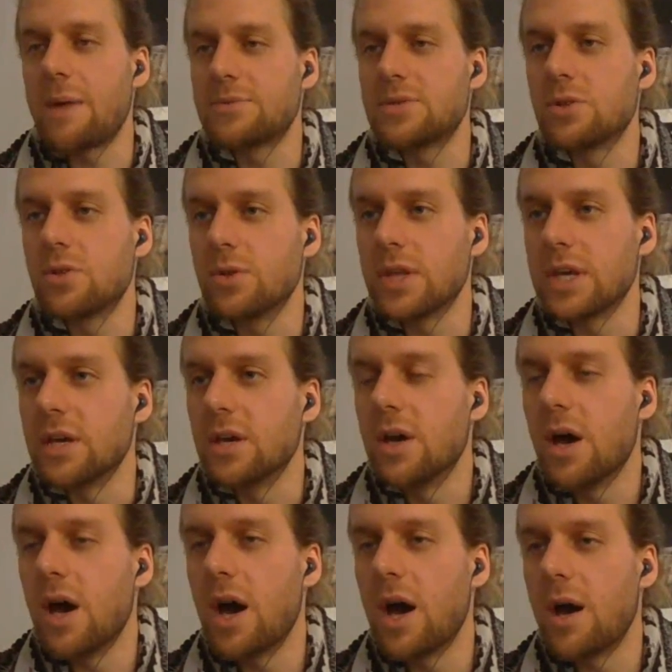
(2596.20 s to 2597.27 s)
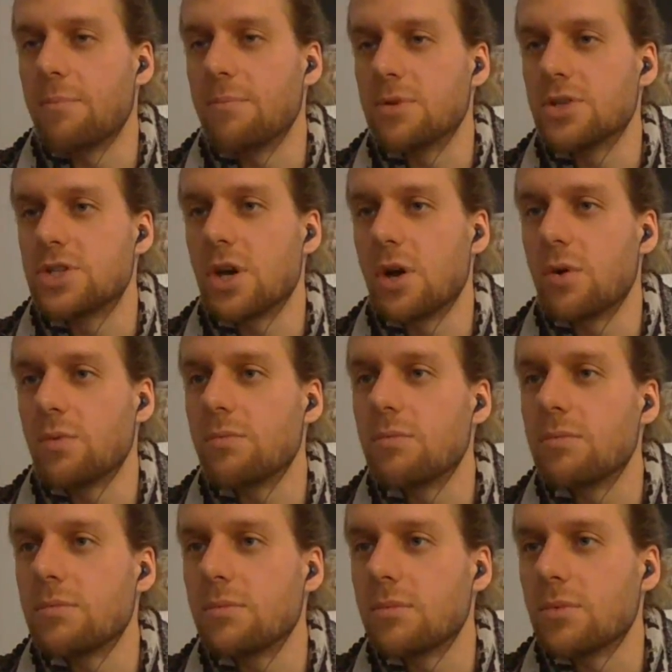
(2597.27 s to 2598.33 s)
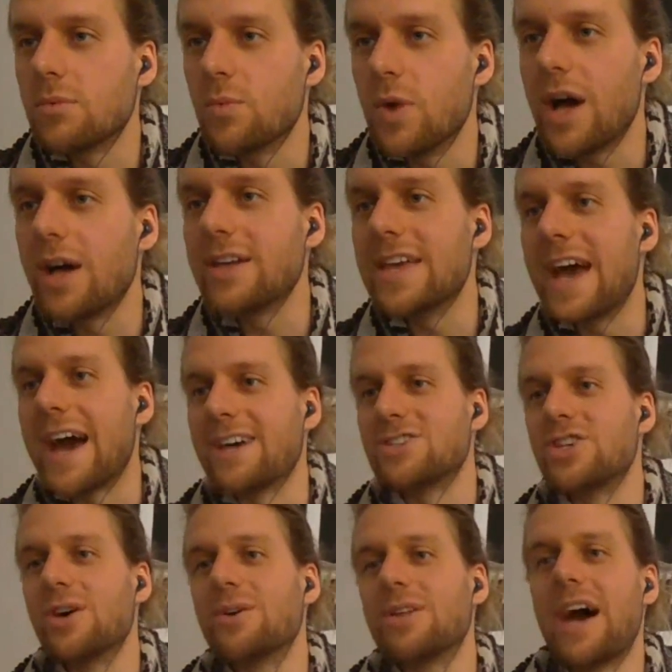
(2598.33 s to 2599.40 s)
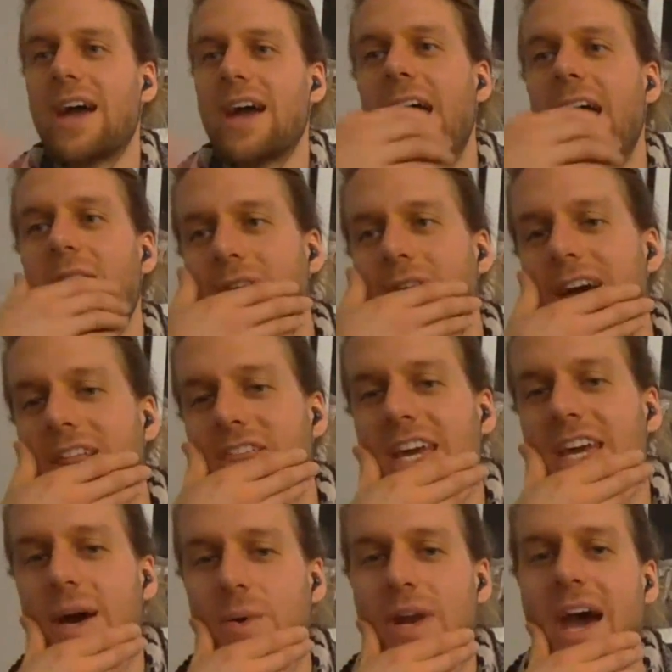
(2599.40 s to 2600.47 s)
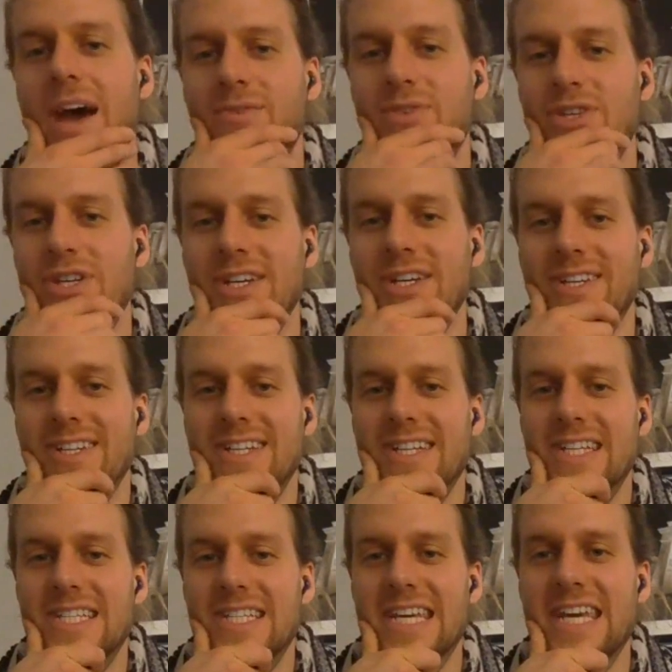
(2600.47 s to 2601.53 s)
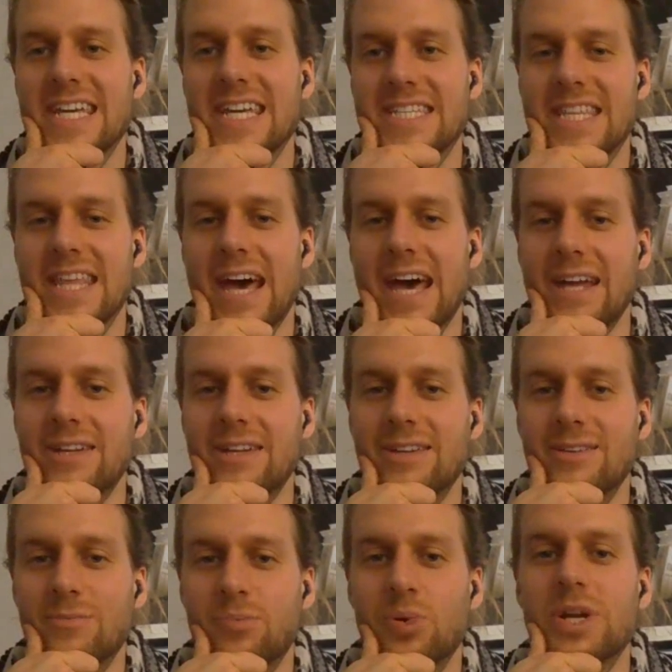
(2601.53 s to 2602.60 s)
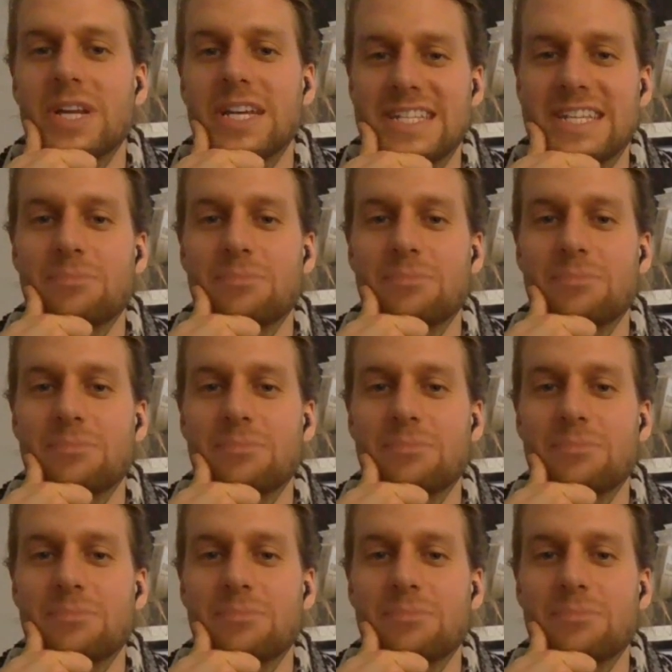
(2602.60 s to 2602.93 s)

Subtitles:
Absolutely. So I think I would have to dig into that pretty